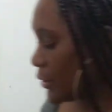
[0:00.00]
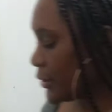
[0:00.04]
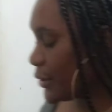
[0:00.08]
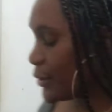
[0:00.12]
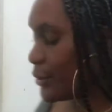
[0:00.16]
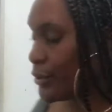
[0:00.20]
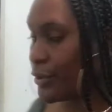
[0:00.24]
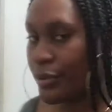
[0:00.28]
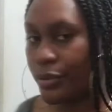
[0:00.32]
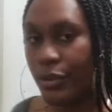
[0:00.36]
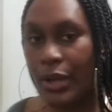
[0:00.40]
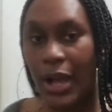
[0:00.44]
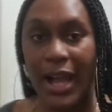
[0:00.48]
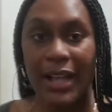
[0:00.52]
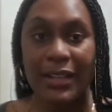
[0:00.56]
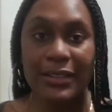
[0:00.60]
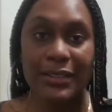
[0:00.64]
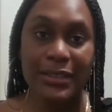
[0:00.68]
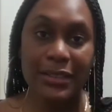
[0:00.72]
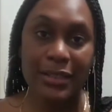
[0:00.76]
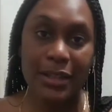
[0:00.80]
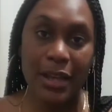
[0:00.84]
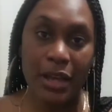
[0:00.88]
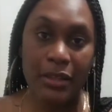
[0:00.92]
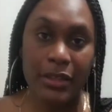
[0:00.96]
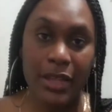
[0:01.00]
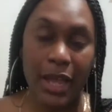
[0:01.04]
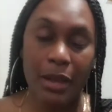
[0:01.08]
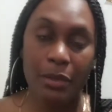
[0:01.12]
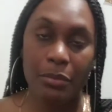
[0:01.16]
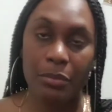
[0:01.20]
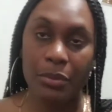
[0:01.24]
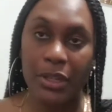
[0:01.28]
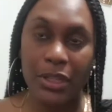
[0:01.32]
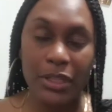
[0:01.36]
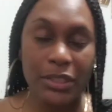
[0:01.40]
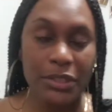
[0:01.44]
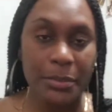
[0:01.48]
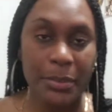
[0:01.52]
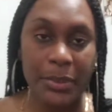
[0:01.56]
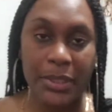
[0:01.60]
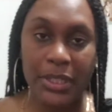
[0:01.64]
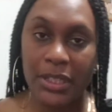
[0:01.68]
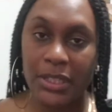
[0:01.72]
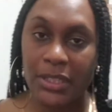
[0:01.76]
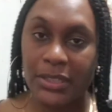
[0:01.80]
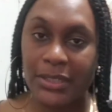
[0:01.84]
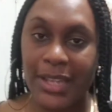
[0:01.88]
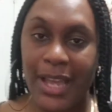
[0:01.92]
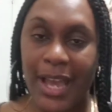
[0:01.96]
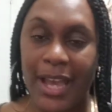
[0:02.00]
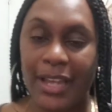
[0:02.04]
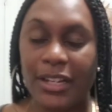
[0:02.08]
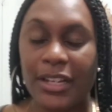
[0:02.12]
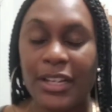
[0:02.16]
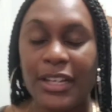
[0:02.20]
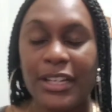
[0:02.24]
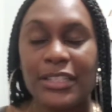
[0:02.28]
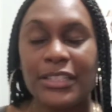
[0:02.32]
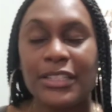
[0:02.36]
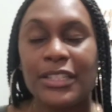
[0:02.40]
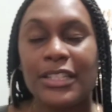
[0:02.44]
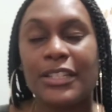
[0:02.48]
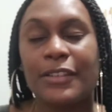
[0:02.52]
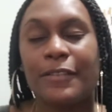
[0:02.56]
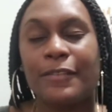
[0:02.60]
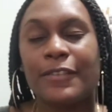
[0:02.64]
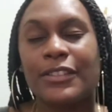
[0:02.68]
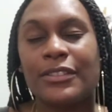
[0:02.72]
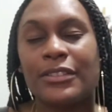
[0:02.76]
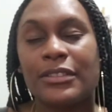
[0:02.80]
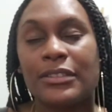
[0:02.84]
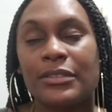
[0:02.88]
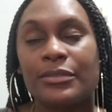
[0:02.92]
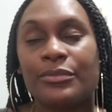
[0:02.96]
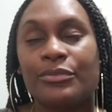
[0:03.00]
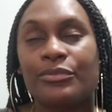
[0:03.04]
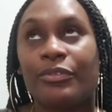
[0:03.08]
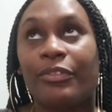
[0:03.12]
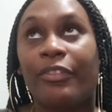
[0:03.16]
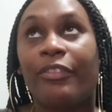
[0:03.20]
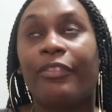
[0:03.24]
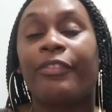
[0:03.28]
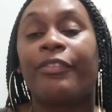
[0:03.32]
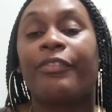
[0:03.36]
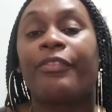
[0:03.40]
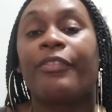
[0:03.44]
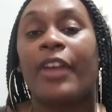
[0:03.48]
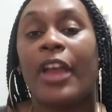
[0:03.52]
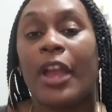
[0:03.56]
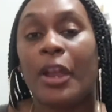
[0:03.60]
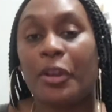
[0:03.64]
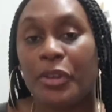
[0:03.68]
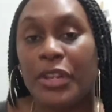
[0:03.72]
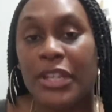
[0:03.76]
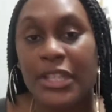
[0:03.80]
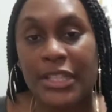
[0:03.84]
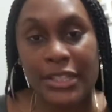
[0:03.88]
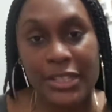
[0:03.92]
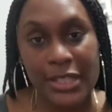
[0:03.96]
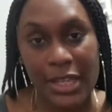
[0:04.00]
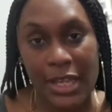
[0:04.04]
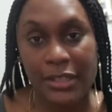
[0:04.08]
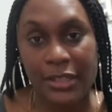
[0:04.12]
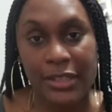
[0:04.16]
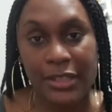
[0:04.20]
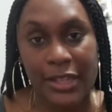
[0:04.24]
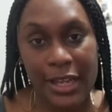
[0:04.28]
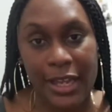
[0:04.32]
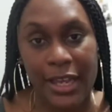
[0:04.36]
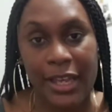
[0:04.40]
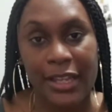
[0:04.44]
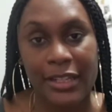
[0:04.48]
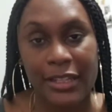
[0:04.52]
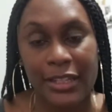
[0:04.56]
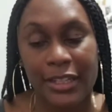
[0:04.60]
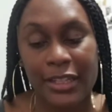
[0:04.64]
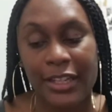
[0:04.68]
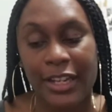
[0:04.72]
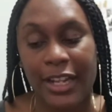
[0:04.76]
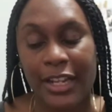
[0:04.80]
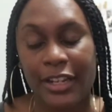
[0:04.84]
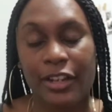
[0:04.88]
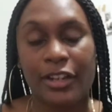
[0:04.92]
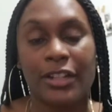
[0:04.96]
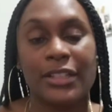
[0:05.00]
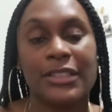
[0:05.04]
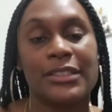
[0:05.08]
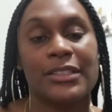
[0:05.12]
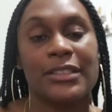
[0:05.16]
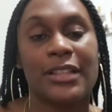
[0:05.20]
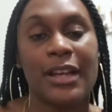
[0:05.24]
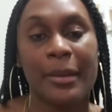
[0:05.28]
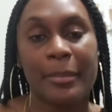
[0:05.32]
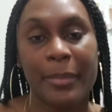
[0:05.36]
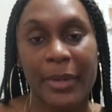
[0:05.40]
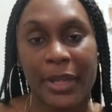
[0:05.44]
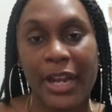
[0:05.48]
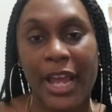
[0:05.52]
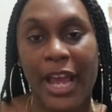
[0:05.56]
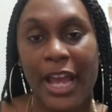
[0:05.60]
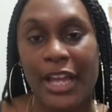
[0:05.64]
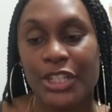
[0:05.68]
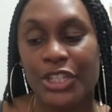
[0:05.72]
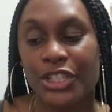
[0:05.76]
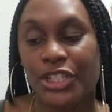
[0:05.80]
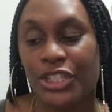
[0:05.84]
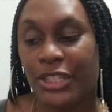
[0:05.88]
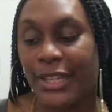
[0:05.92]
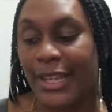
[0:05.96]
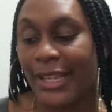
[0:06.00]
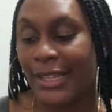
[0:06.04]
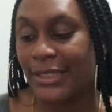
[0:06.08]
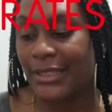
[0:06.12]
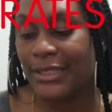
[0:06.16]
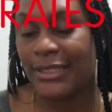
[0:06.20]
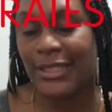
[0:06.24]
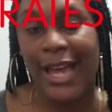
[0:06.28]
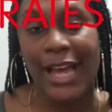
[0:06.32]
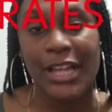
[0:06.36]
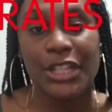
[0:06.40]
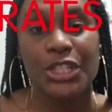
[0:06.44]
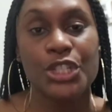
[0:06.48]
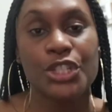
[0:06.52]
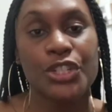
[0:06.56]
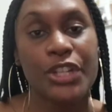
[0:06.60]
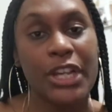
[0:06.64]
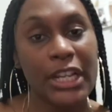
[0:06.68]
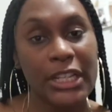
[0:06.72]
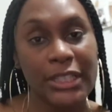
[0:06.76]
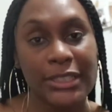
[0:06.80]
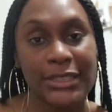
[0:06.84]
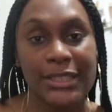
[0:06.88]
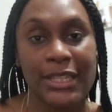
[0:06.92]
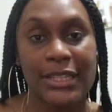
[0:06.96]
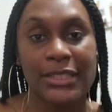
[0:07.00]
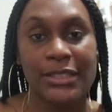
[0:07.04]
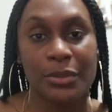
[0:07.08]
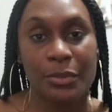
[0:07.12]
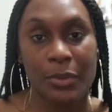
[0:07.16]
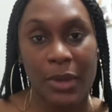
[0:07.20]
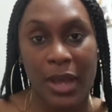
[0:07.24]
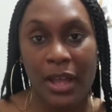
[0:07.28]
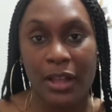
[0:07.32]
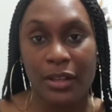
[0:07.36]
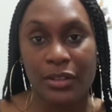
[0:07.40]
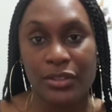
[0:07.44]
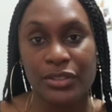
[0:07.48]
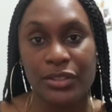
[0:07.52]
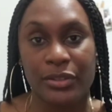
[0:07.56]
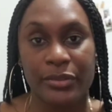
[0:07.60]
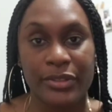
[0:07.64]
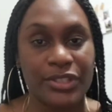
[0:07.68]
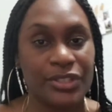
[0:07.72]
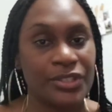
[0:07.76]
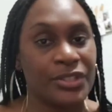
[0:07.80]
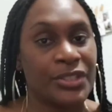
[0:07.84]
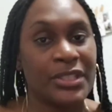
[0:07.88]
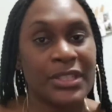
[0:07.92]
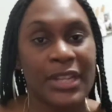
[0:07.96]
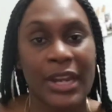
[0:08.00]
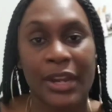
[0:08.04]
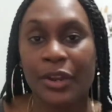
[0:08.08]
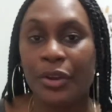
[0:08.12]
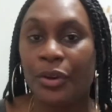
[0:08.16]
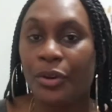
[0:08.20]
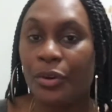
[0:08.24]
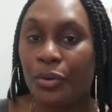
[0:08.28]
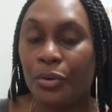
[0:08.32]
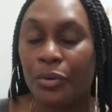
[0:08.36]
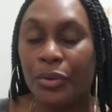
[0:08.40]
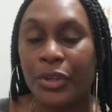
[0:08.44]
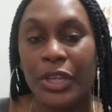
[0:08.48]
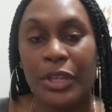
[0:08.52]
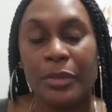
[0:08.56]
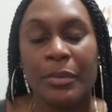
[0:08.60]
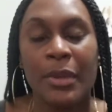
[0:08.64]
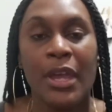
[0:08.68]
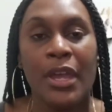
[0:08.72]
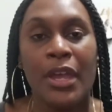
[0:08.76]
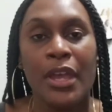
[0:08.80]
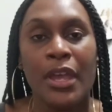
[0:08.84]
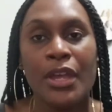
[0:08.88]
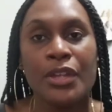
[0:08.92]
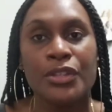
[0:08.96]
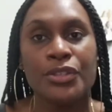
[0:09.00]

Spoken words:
So I'll see how that works, because Anna is very tender-headed, and on top of that, she exaggerates as well. So it's just like a whole heap.